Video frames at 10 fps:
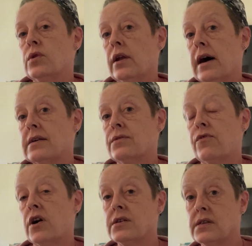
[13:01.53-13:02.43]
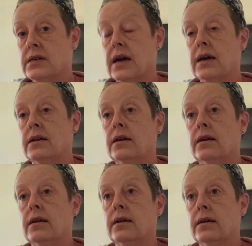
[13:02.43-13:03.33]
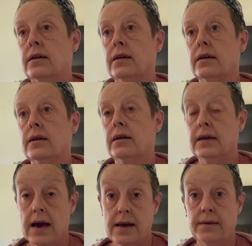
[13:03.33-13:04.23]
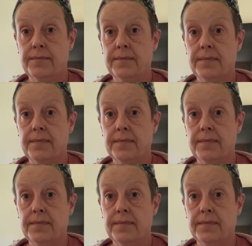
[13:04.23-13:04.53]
the last frost date yet,